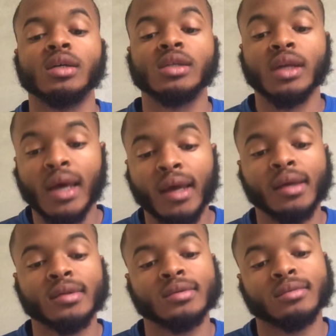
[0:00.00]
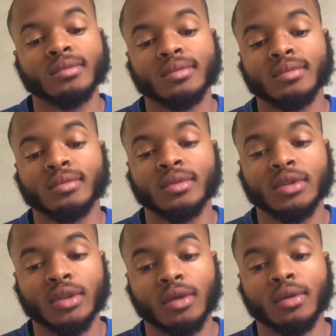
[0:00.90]
tonight.
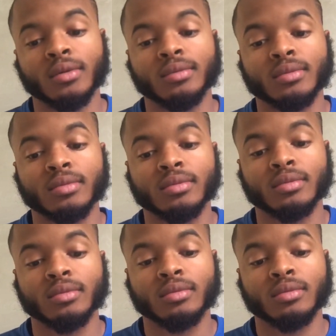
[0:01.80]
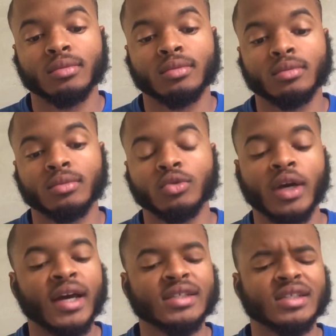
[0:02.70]
So,
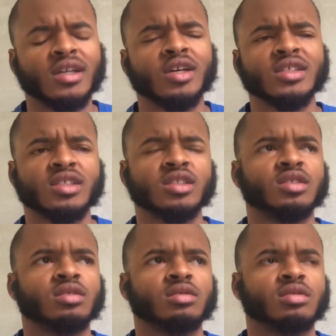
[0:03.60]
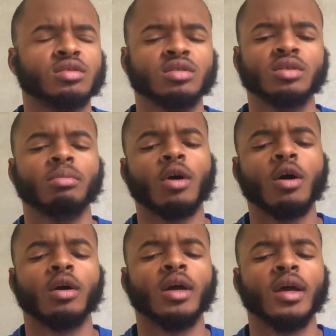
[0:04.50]
well, actually, no, this is
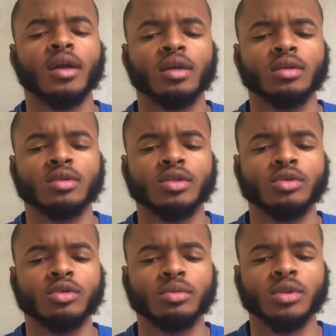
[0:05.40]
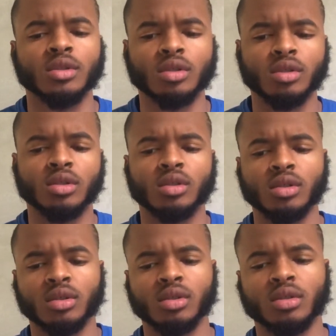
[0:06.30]
tomorrow night. Excuse me.
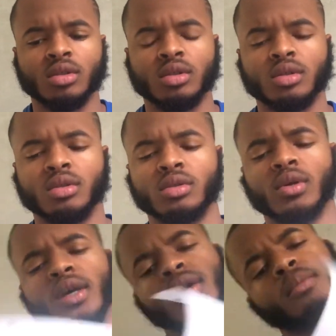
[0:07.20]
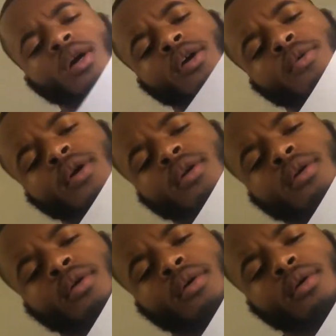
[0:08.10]
Right? Am I correct?
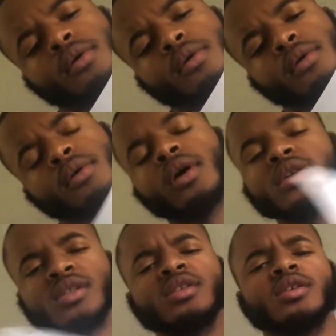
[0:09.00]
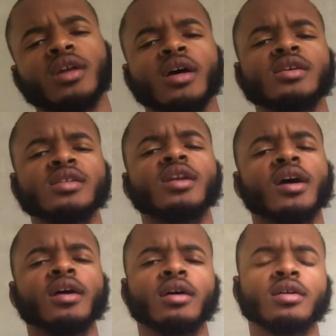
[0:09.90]
No, this is tonight. It's
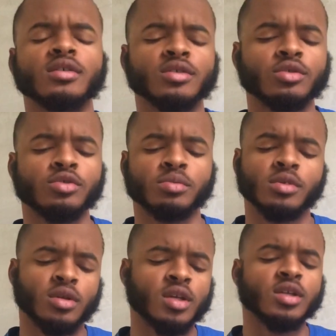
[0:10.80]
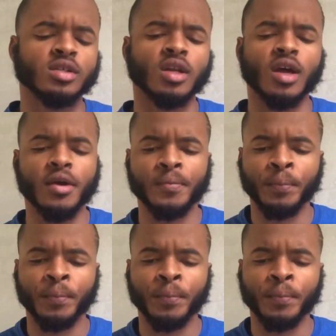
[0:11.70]
tonight. Excuse me. It is tonight.